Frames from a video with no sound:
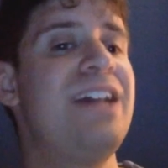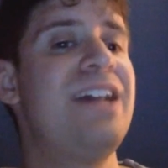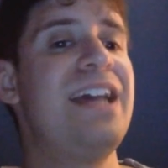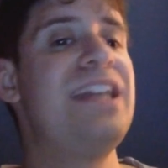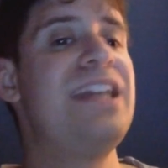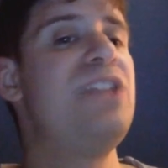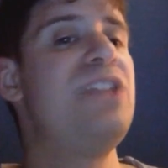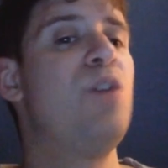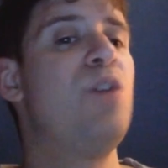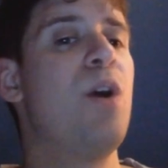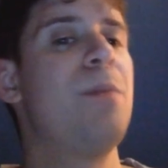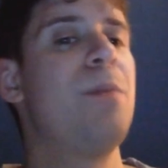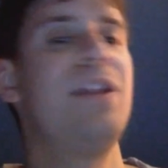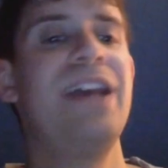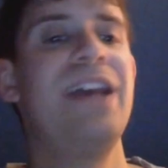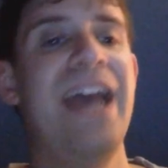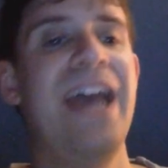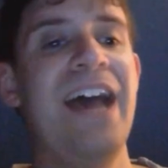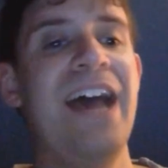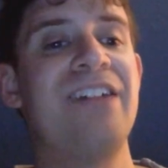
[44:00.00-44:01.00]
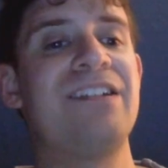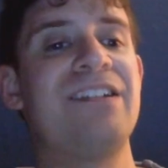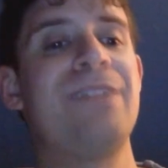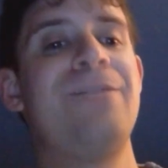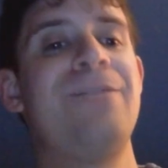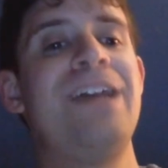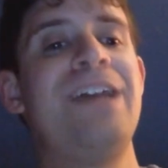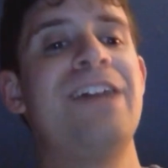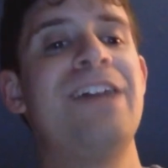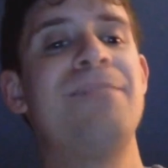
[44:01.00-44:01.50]
he normally asks if
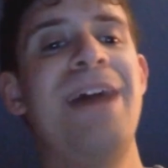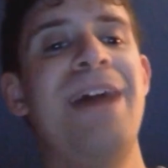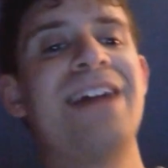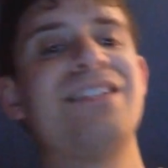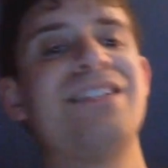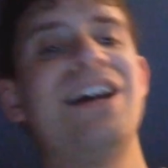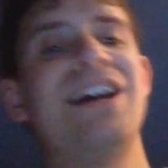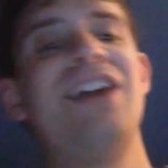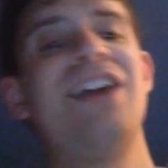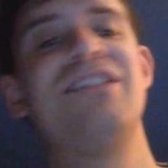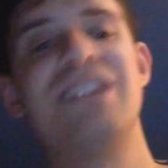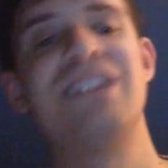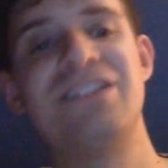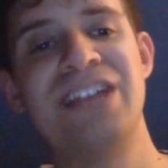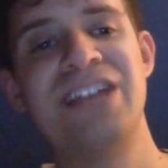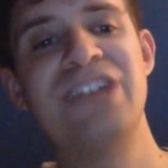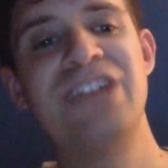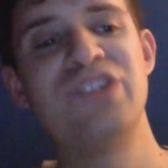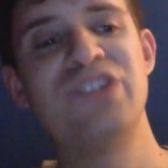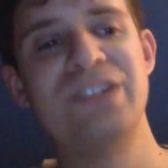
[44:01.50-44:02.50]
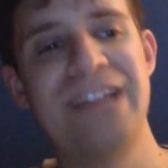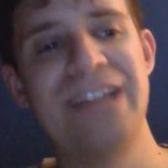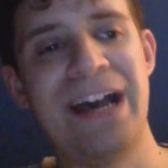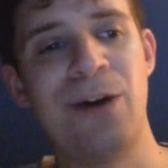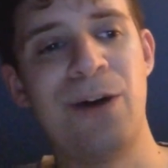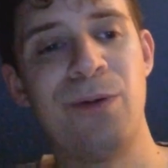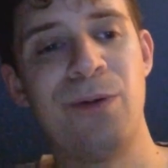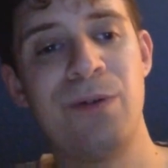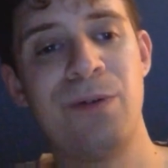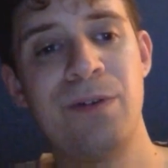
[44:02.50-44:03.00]
he has McIntyre's attention now.
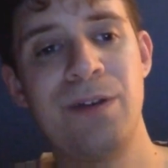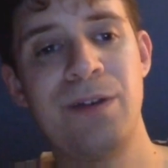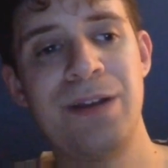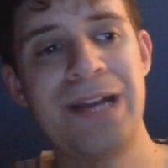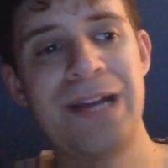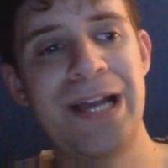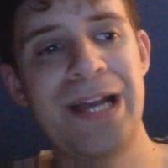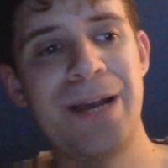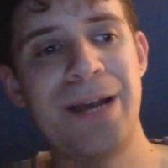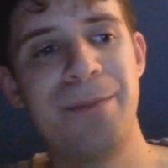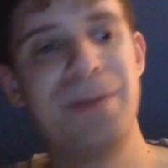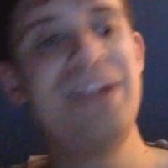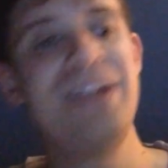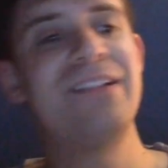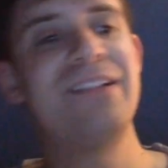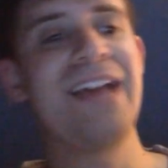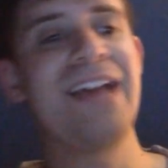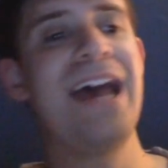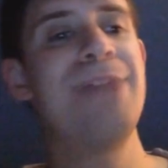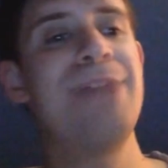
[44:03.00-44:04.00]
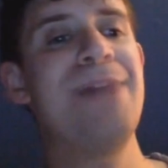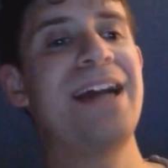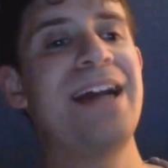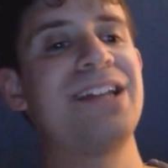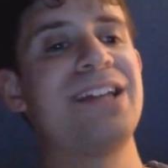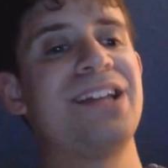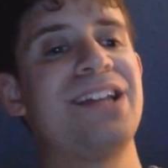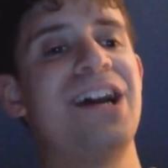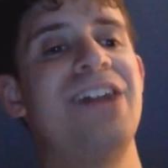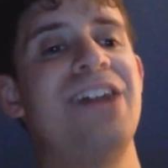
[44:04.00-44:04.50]
But he's had
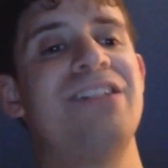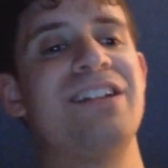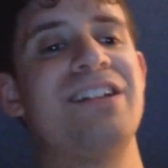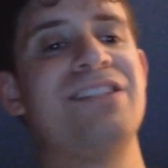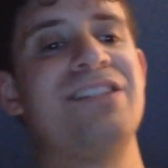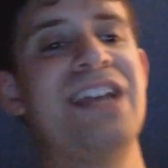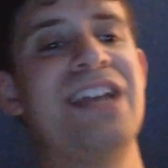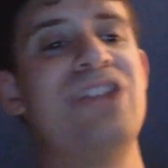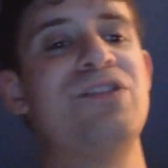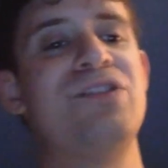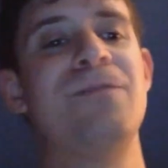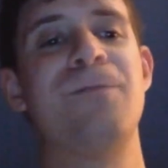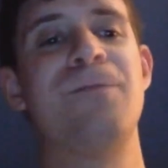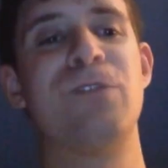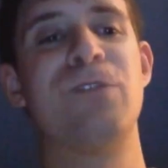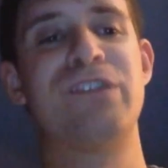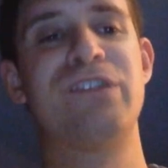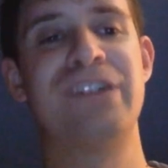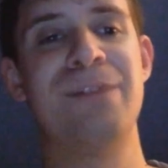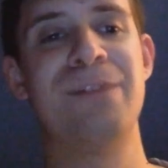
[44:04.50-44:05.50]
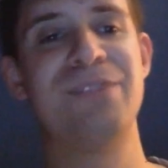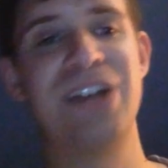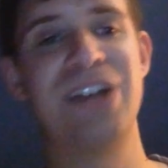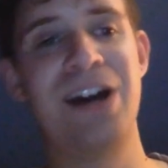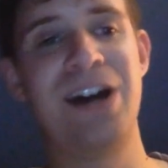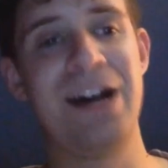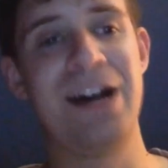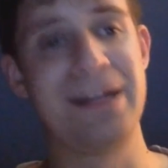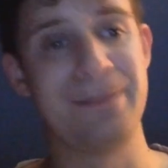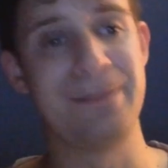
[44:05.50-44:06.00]
McIntyre's attention for some
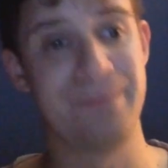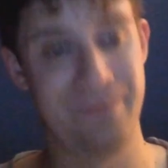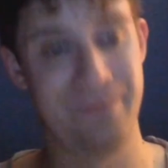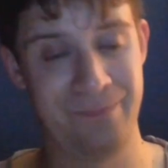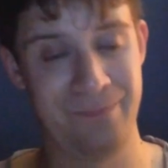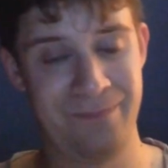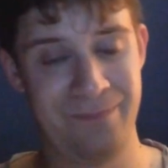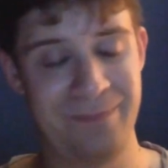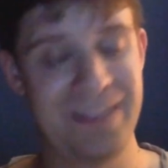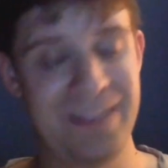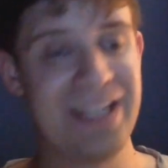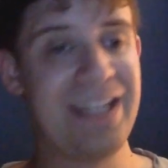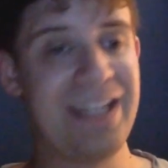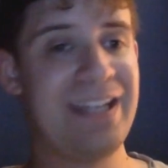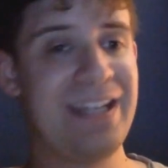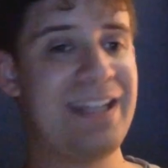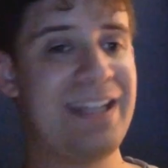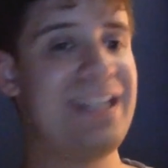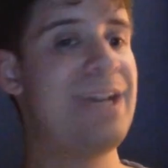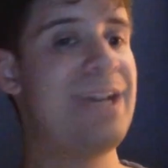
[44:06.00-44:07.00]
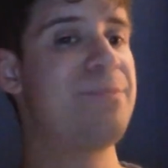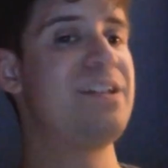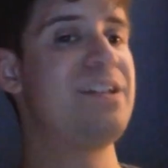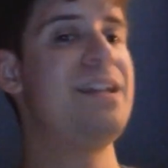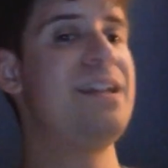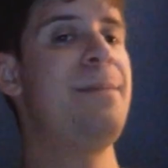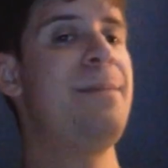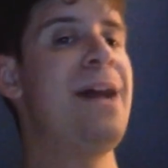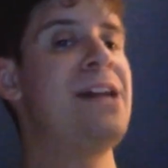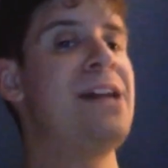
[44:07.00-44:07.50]
time. He kept saying
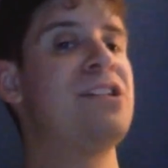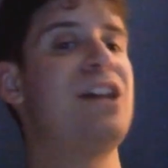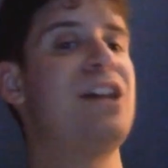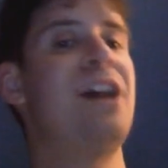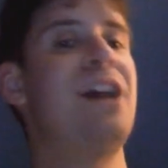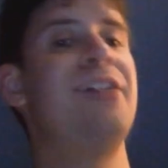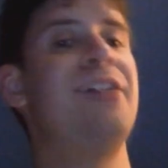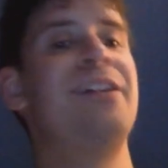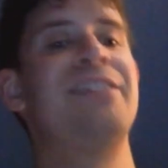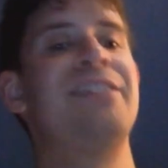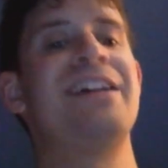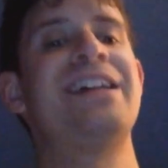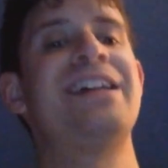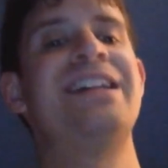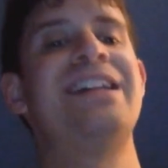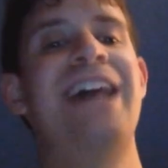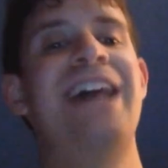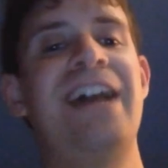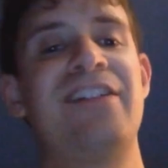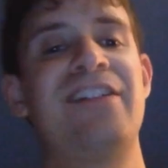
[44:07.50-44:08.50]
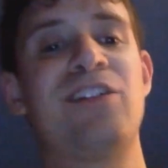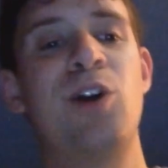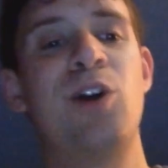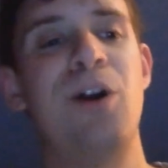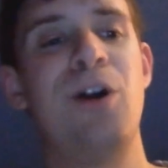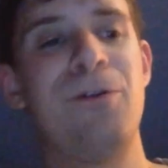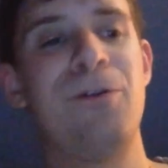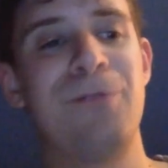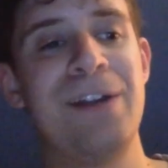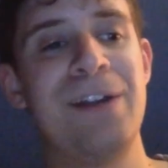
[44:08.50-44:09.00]
that McIntyre is like an ex
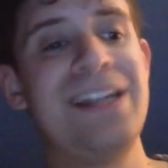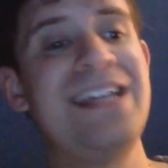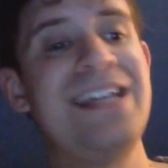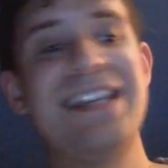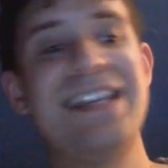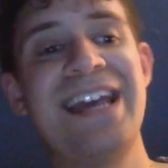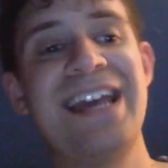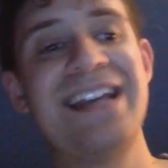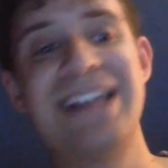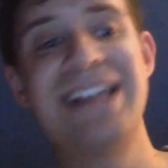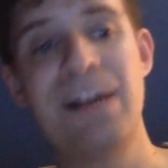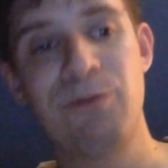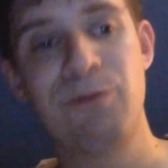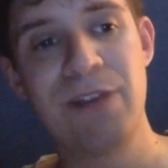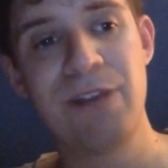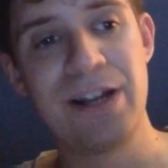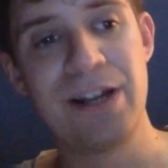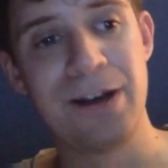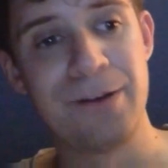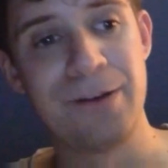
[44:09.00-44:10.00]
girlfriend he can't get rid of.